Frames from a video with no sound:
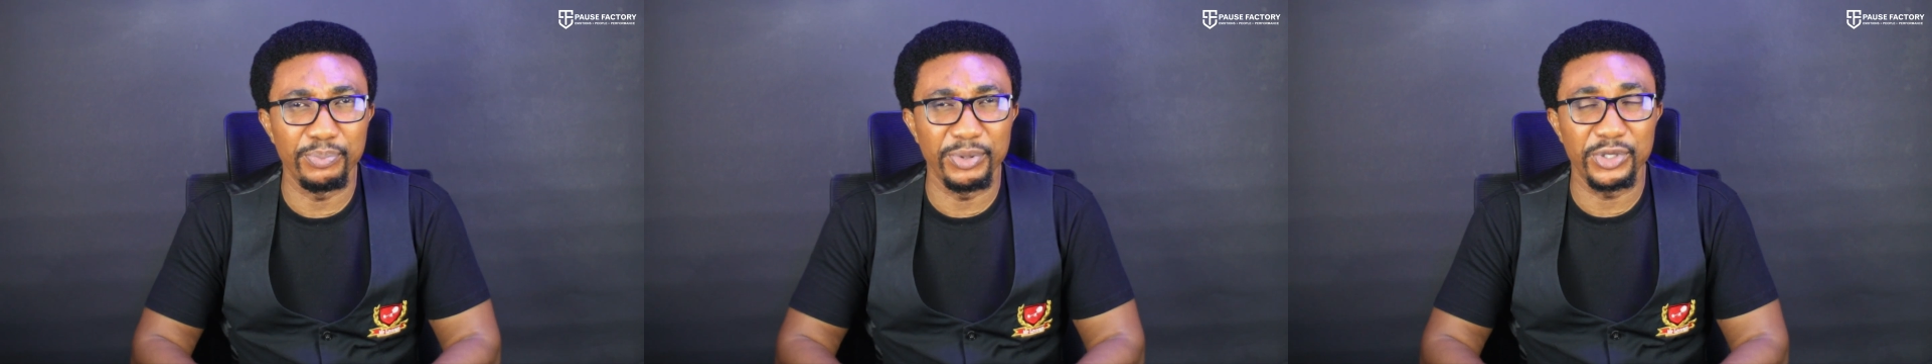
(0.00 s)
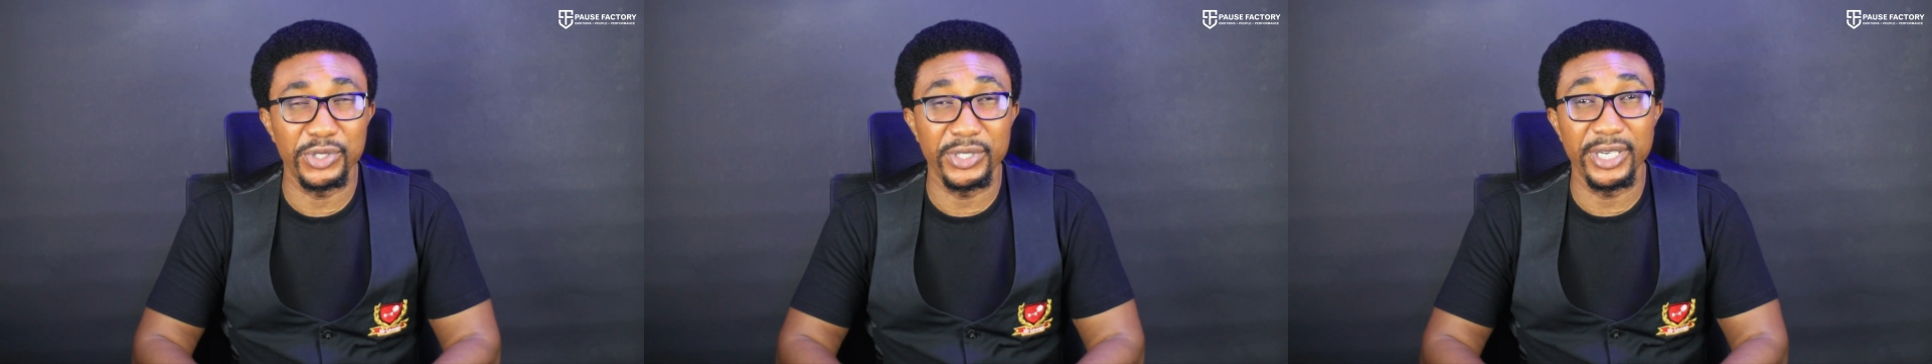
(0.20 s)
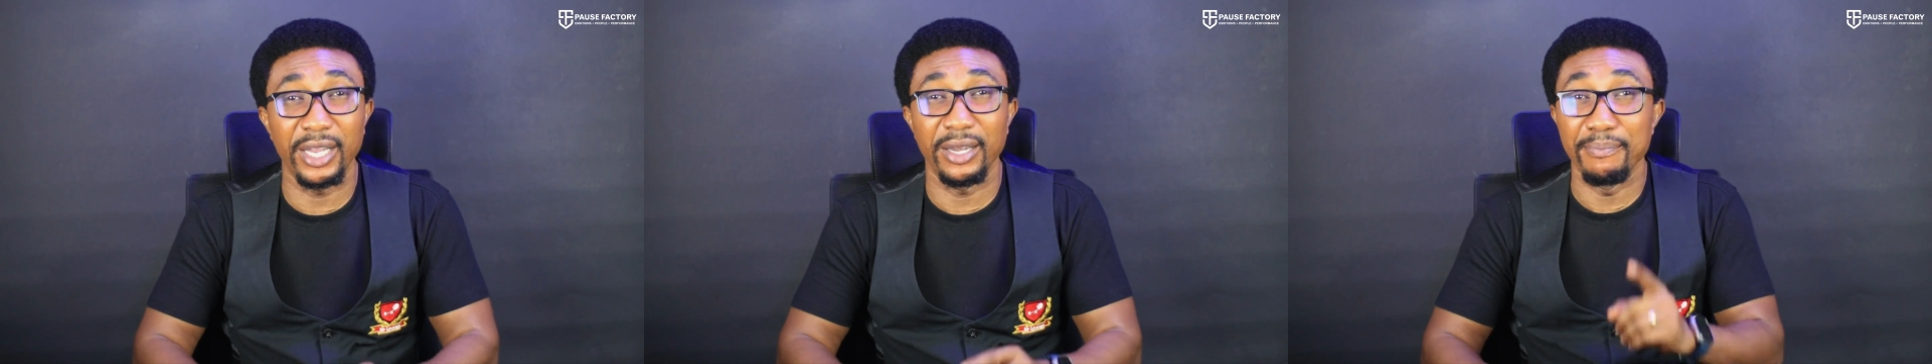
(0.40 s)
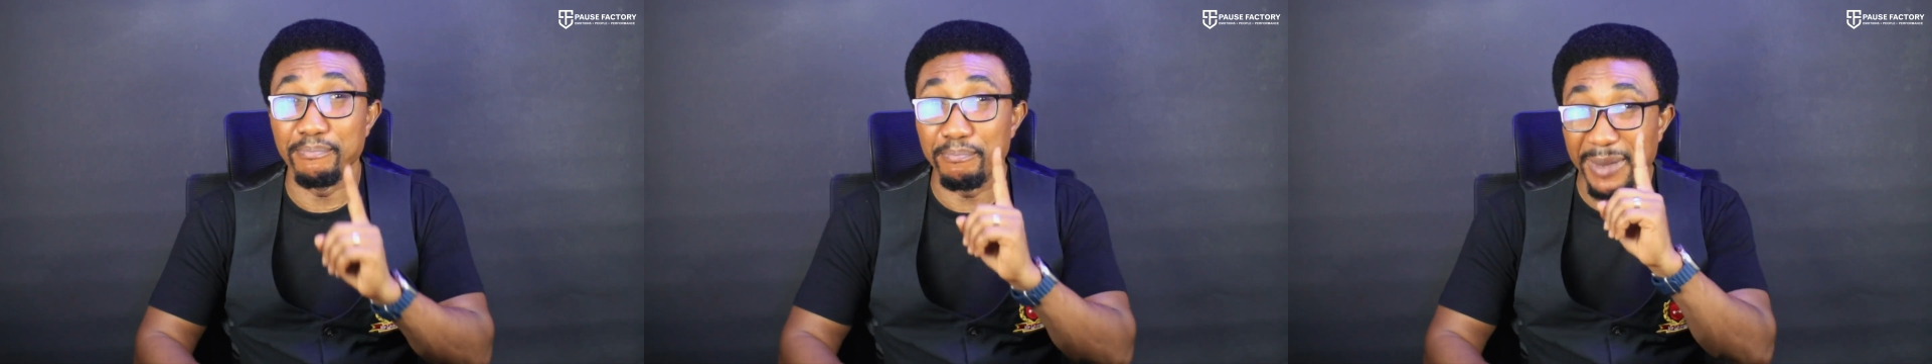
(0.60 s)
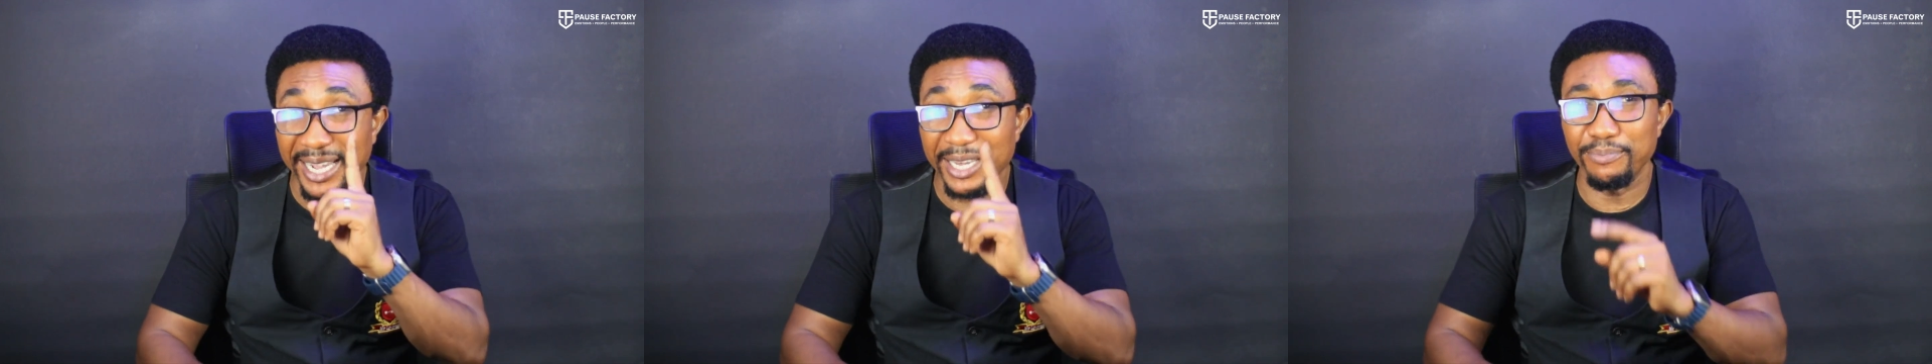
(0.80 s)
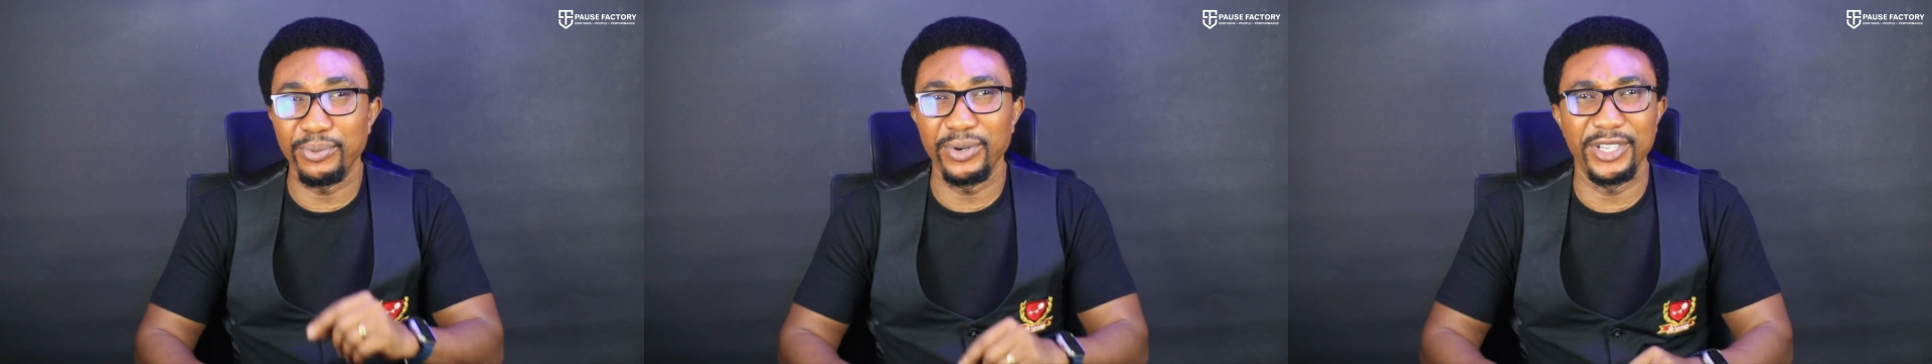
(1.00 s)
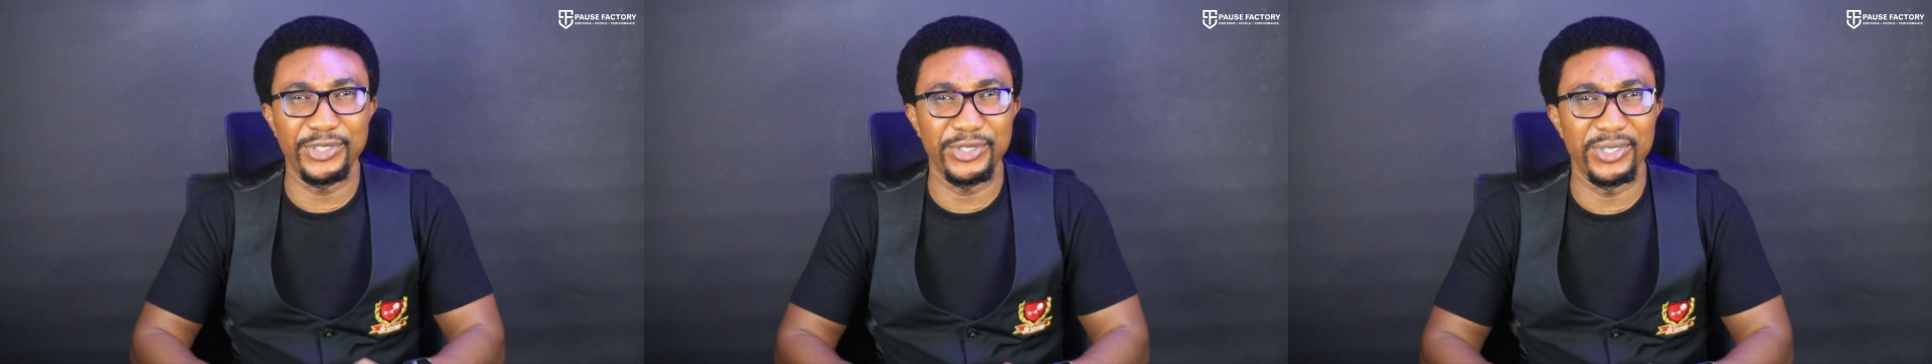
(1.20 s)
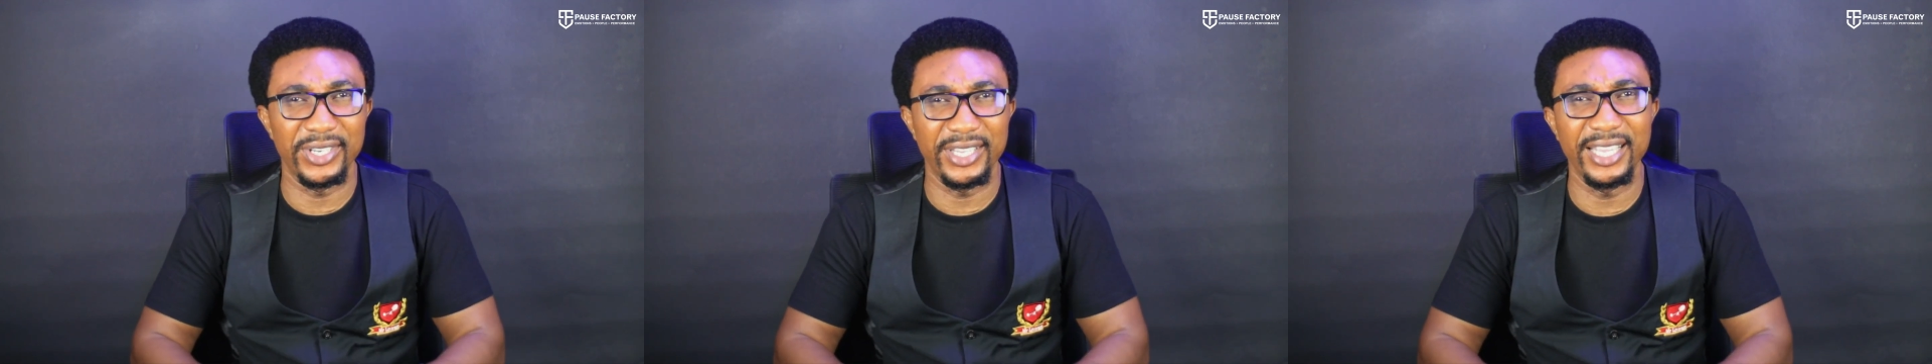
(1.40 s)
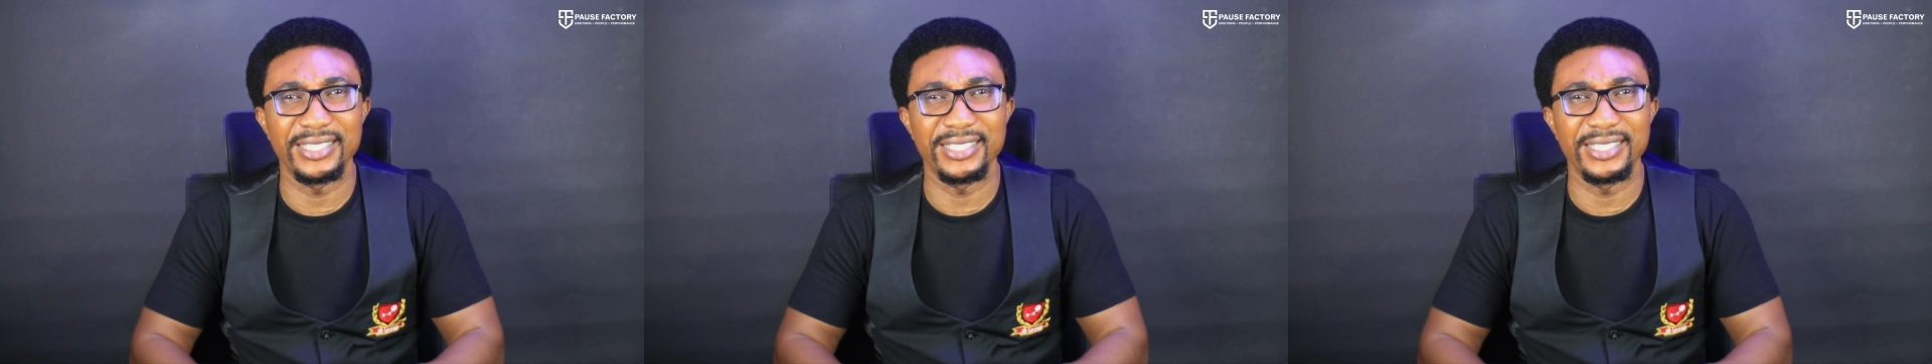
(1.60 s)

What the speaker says: to betrayal. Manipulation,